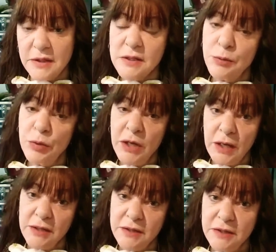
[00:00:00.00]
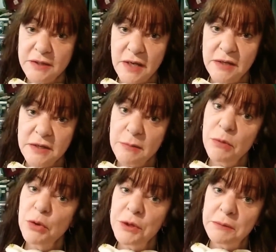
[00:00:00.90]
and it's pre-cut to the size of the
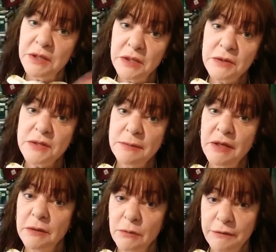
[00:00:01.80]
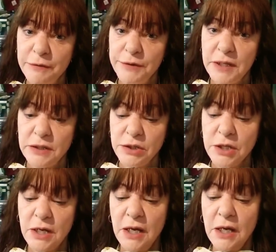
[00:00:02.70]
mold I'm going to use to make the ruffled dish.